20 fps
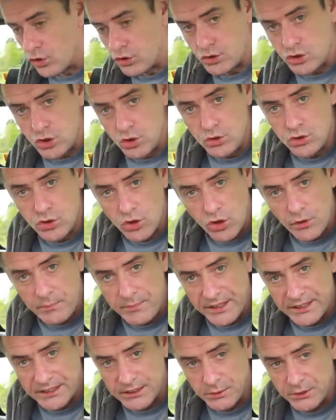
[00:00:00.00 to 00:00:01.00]
door, two
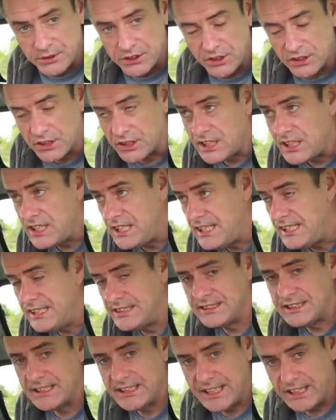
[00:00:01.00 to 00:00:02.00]
door bins, which you could
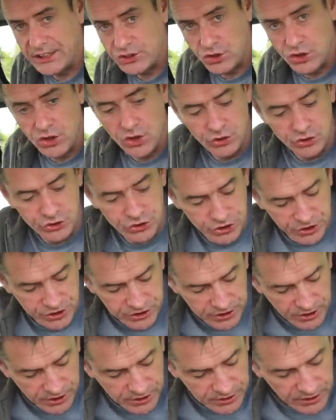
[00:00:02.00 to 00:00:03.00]
easily get your
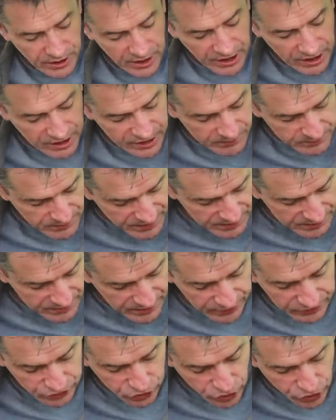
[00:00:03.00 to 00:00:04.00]
lunch into. And I
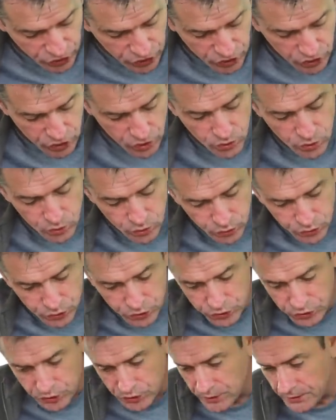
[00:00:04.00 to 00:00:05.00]
mean, like, they're
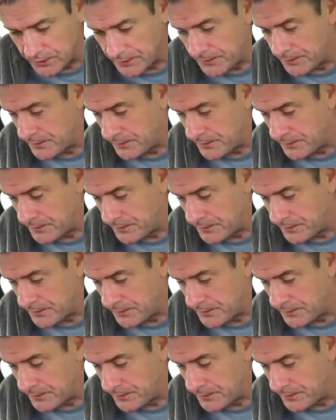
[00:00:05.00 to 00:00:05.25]
huge.